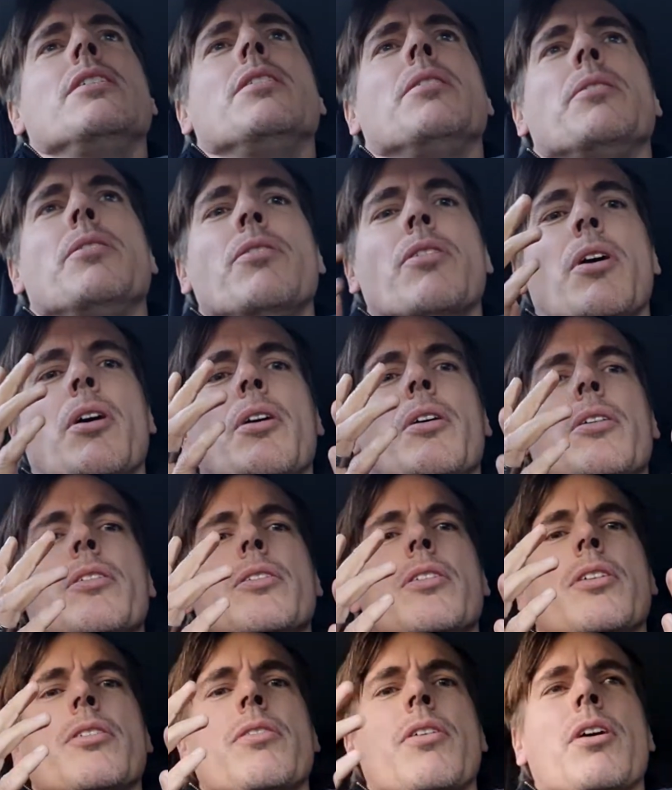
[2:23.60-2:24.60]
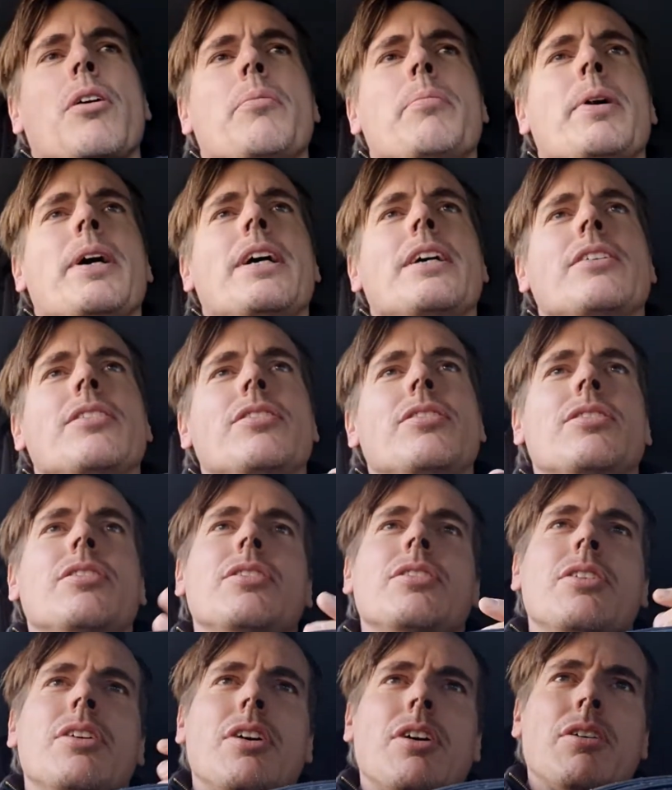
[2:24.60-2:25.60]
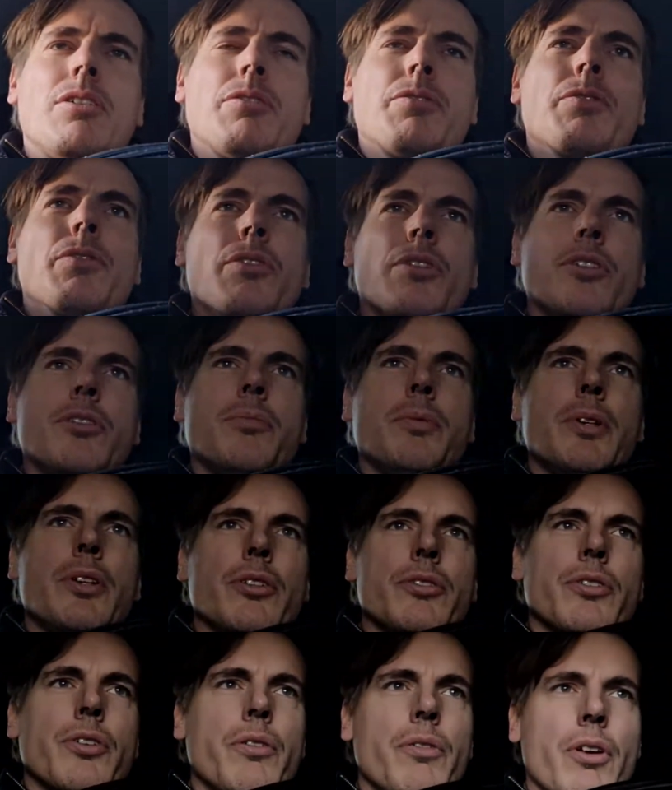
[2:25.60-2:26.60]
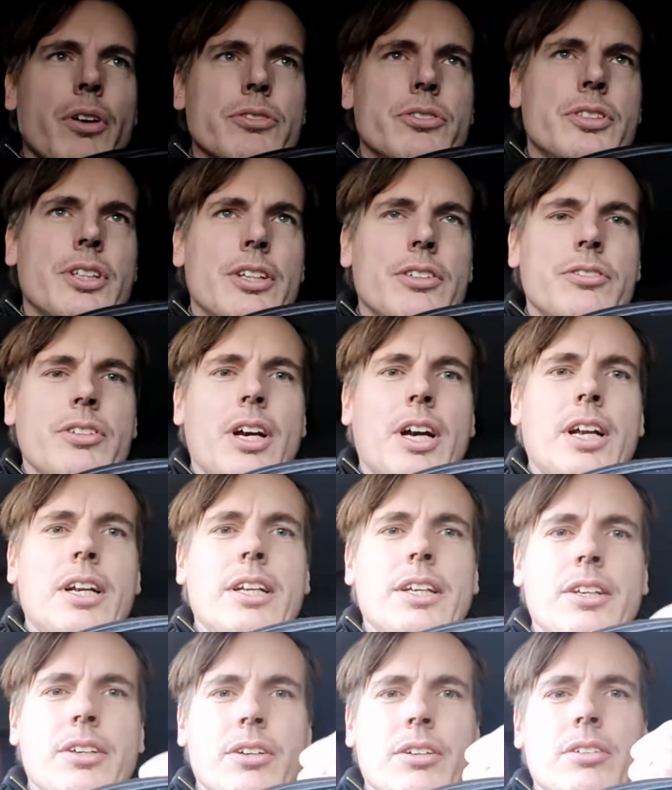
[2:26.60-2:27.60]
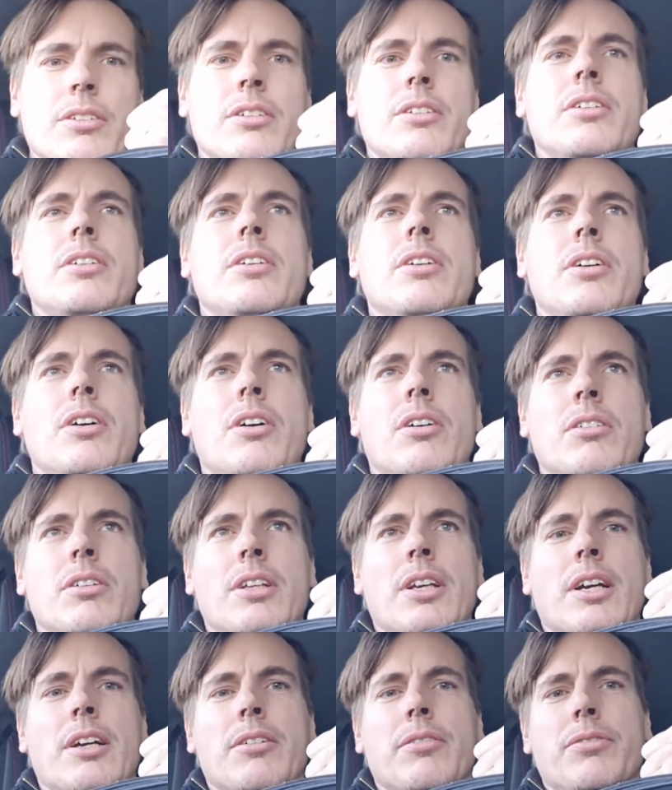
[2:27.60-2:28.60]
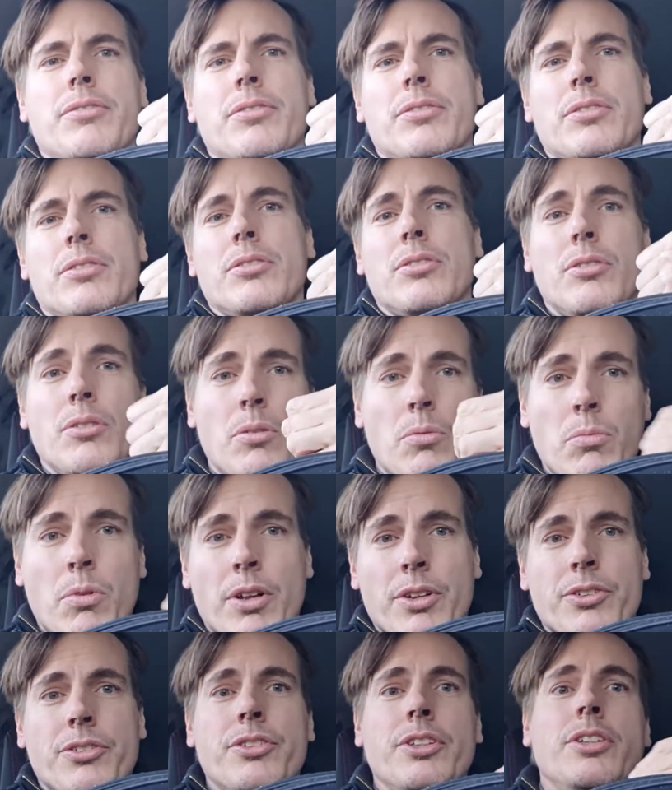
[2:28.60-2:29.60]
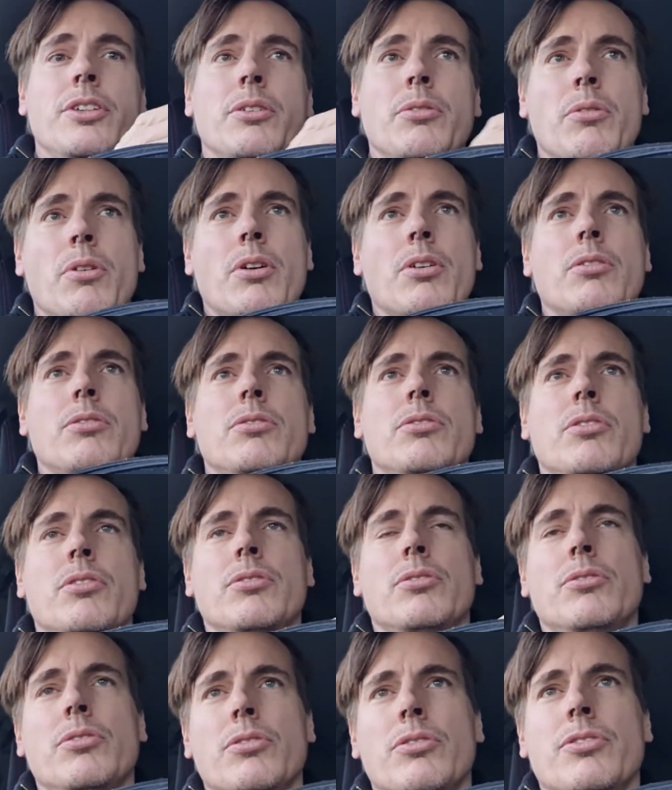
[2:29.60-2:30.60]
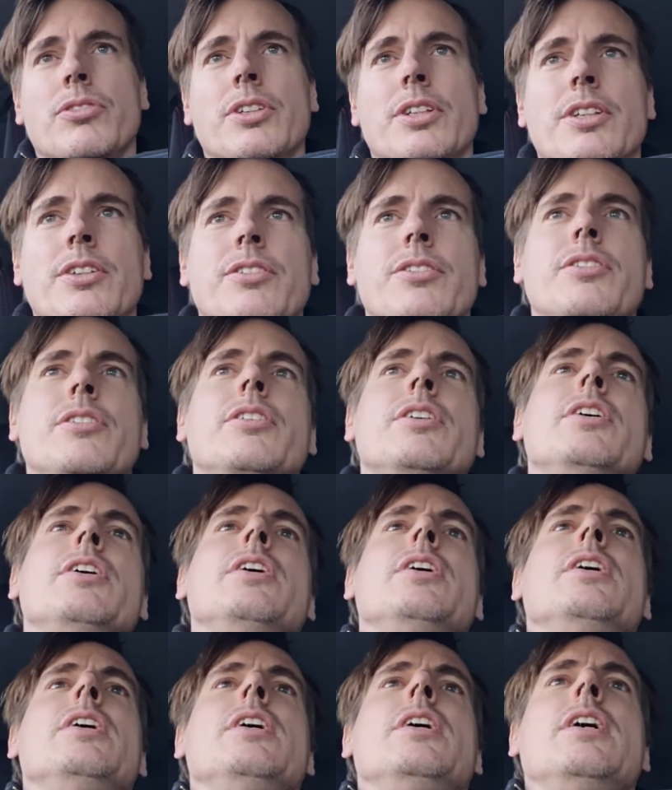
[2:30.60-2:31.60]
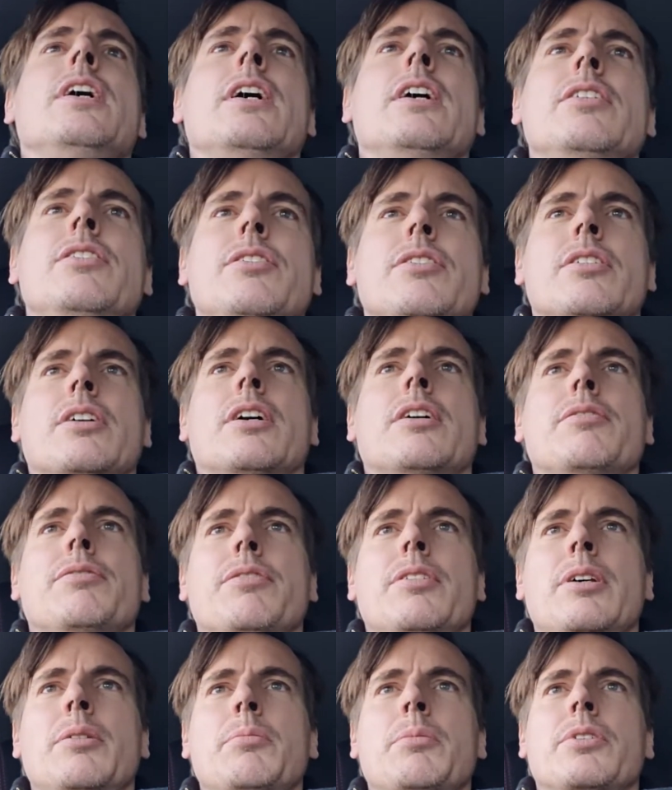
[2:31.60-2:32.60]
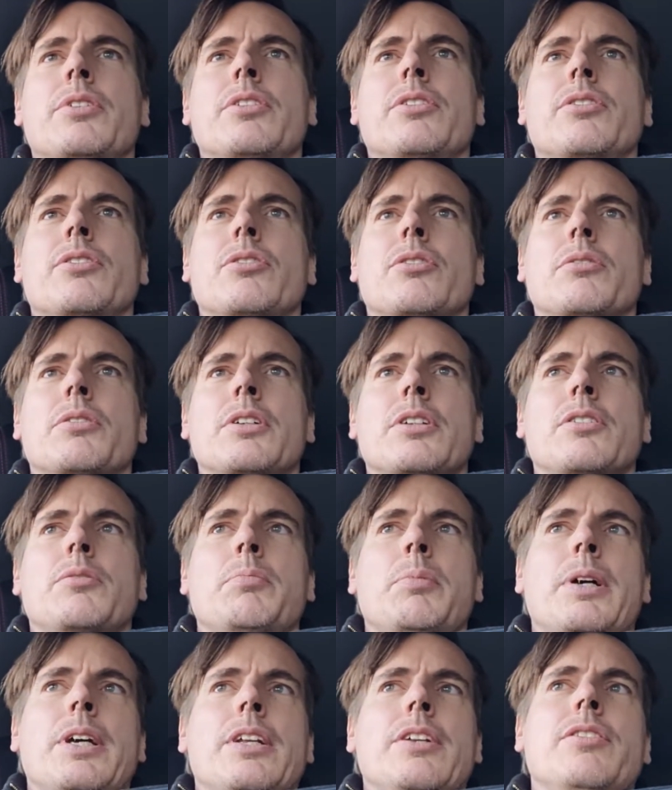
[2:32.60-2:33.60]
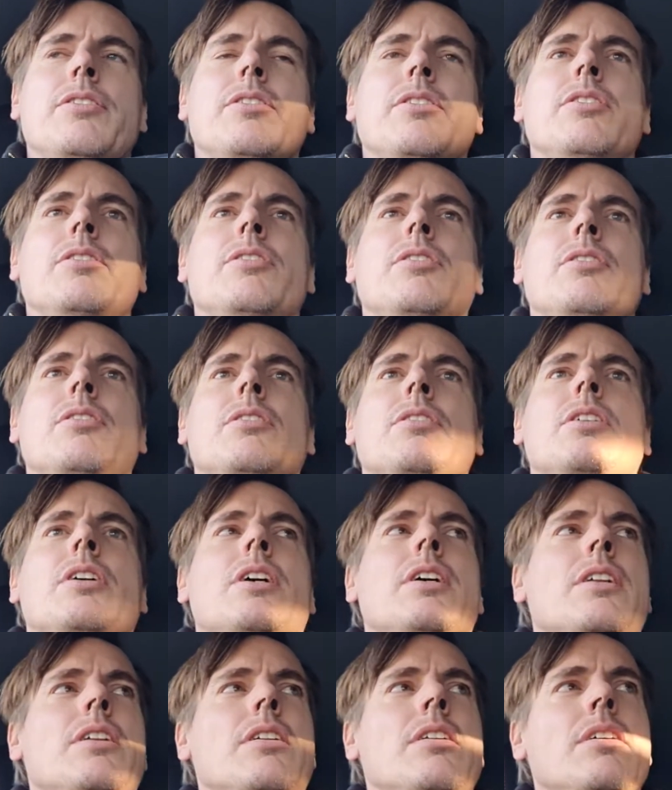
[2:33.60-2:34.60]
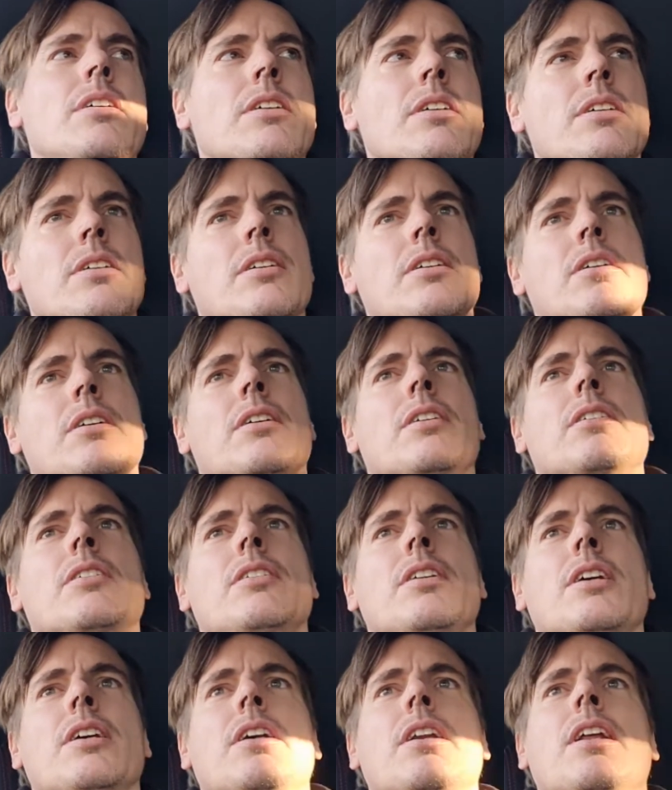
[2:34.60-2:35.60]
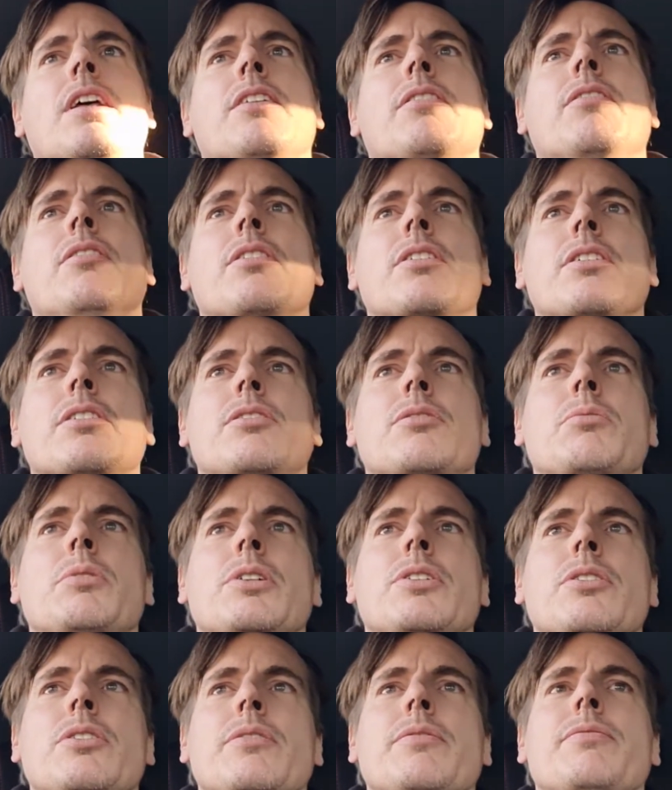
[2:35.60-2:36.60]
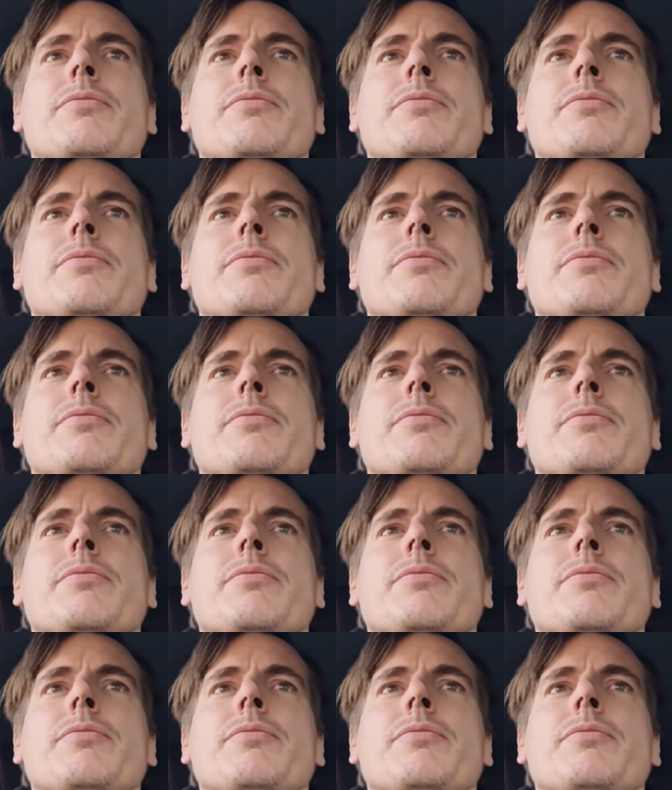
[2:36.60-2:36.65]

The drawbacks are, of course, because of the Roadster styling, you only have one seating row, so 2 seats, and you have limited storing space, so you can take less luggage with you.